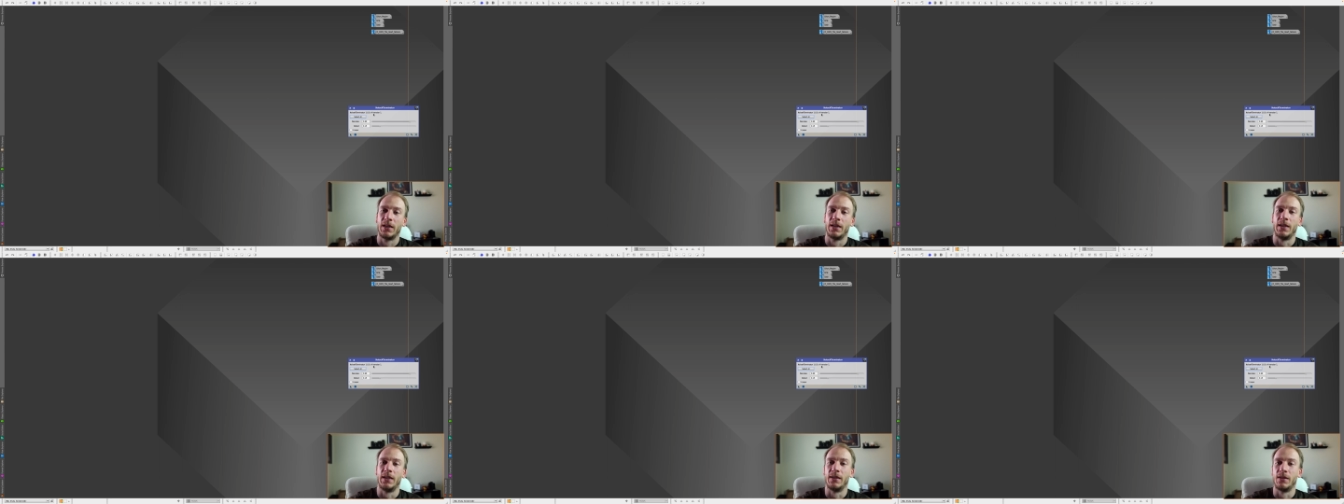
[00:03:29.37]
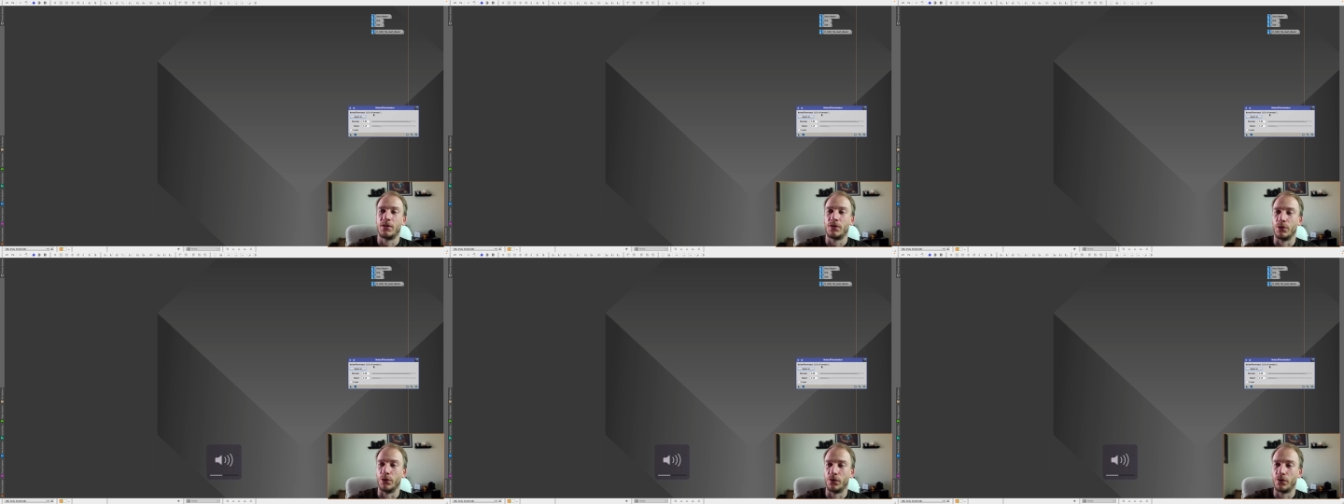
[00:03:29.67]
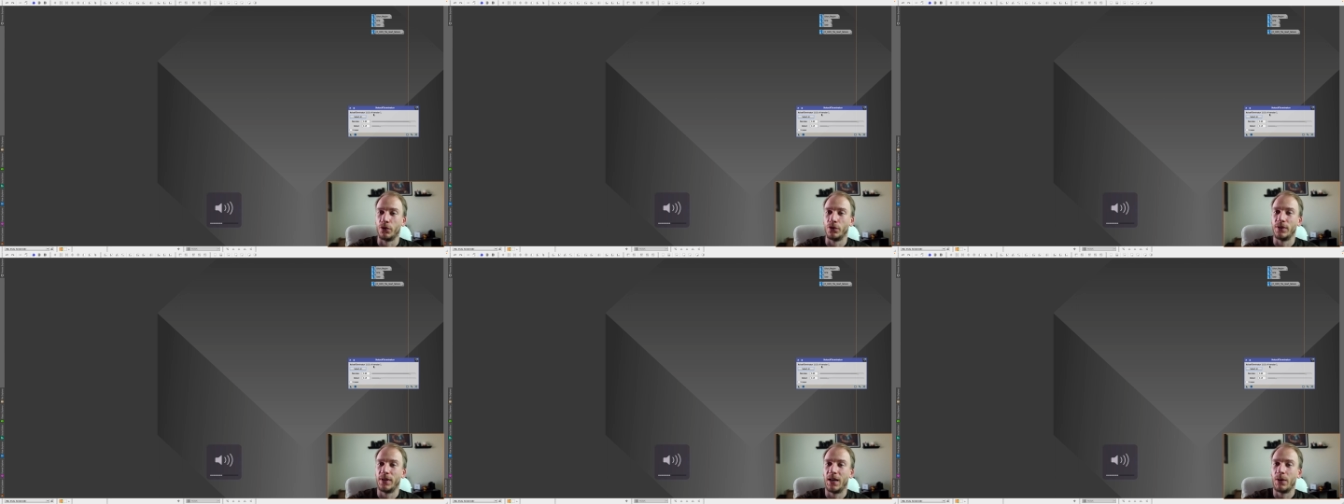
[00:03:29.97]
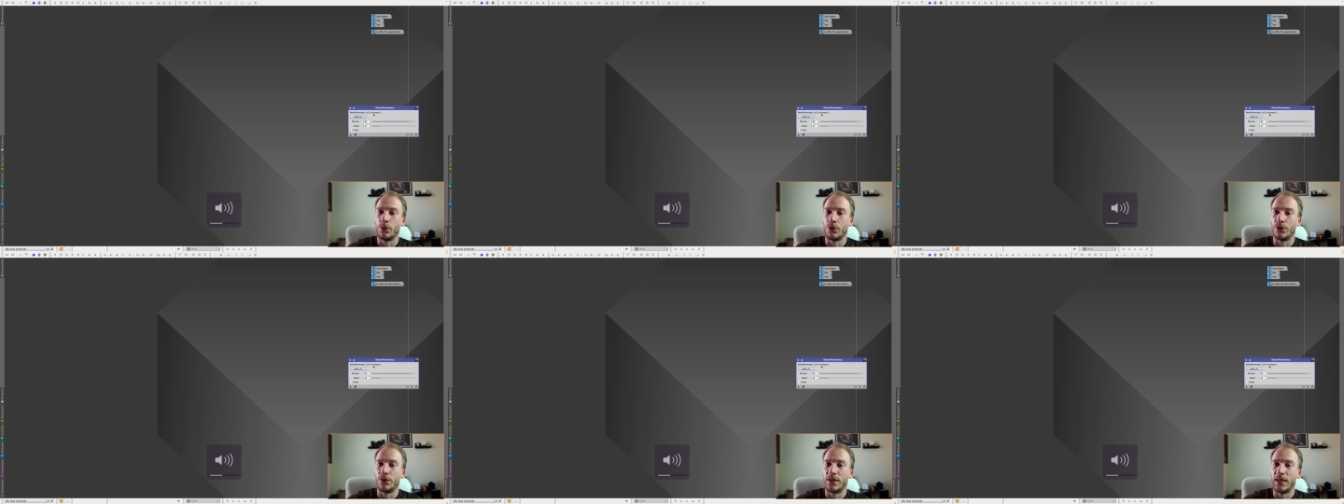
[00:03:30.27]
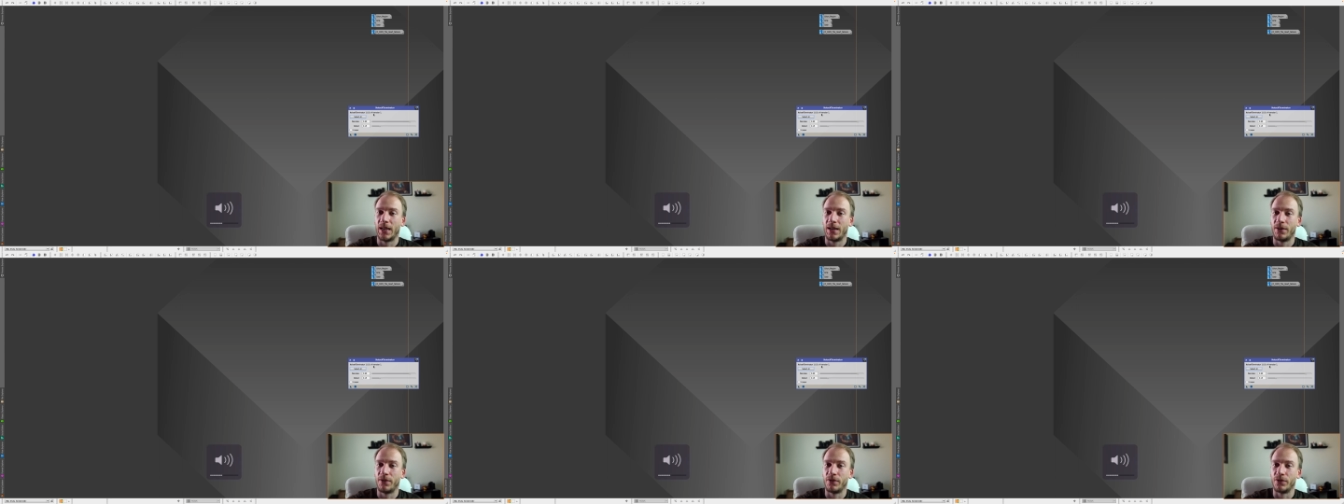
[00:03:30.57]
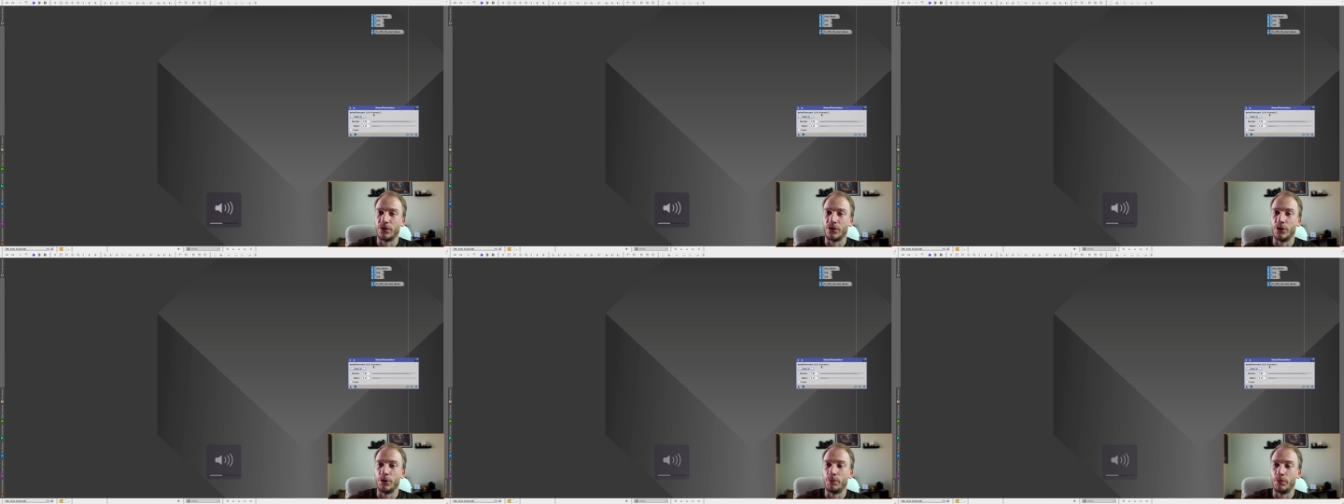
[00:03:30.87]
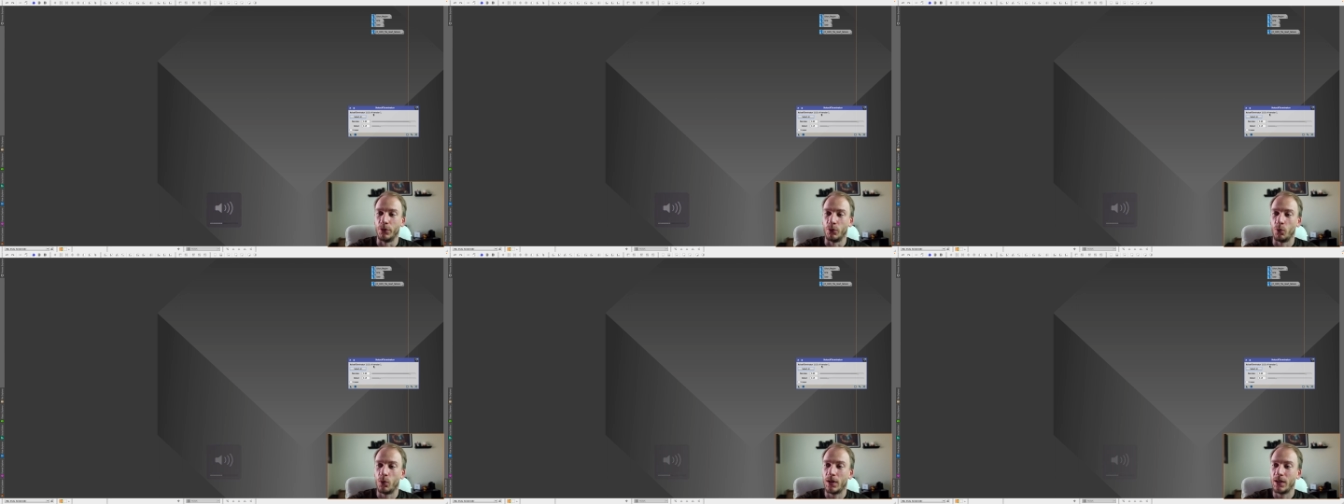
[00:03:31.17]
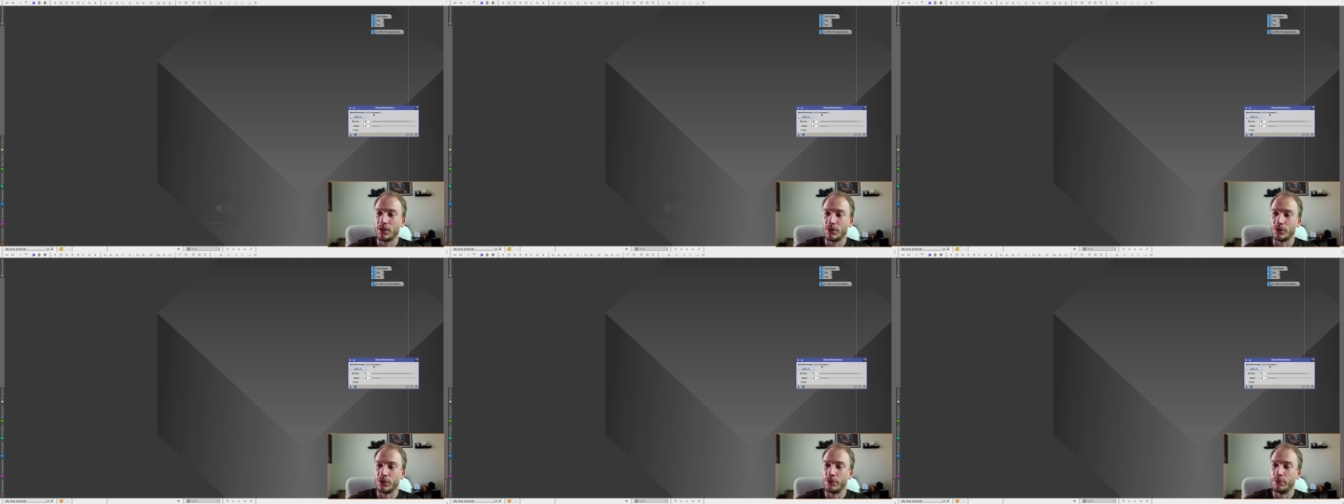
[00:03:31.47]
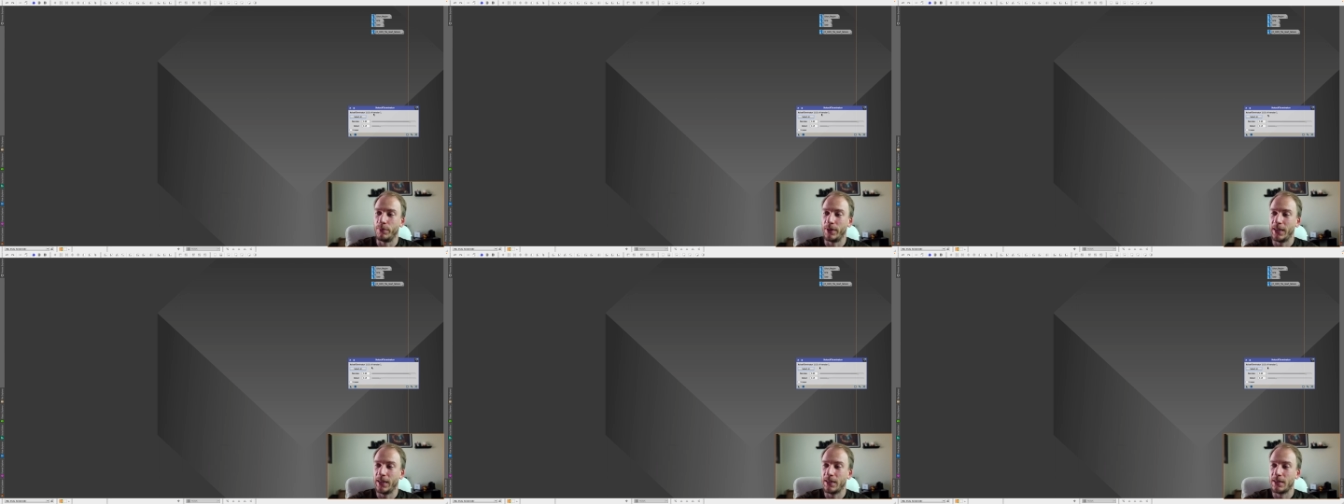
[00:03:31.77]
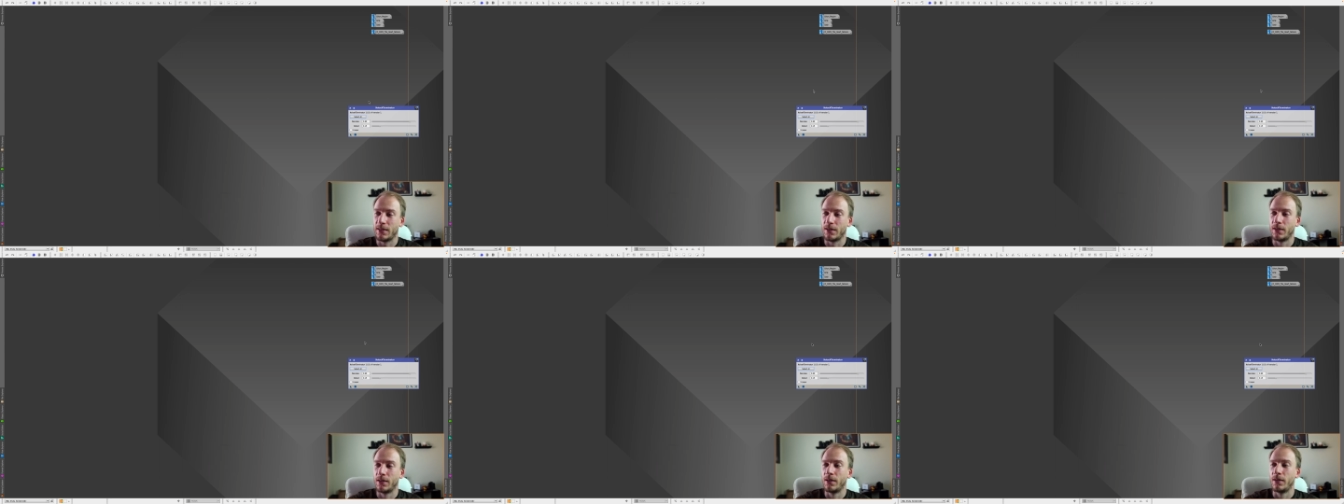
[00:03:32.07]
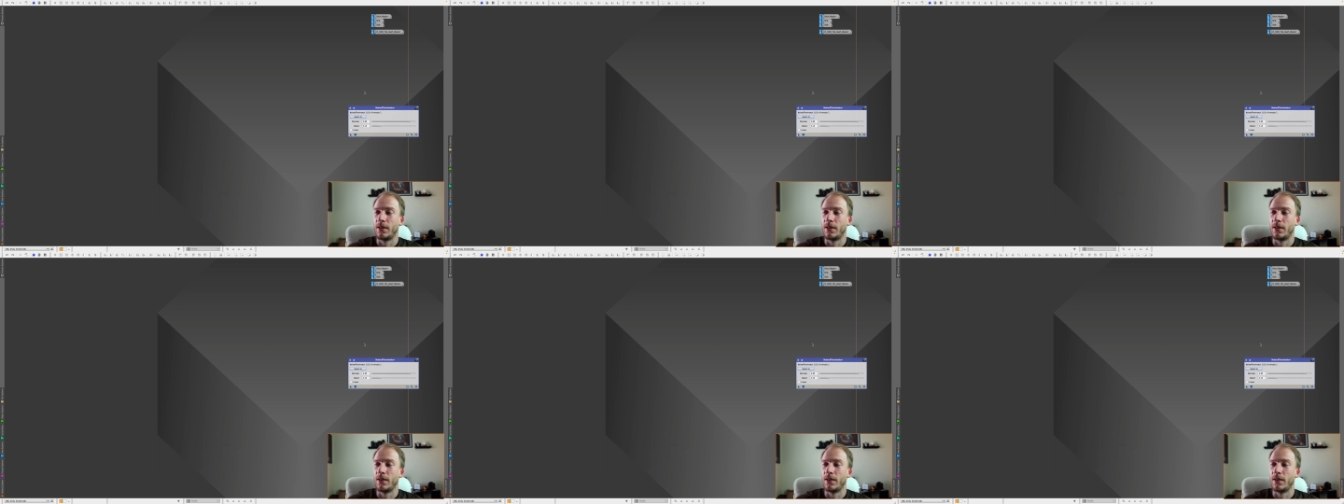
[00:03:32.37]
And so for now we only have the number one, so the base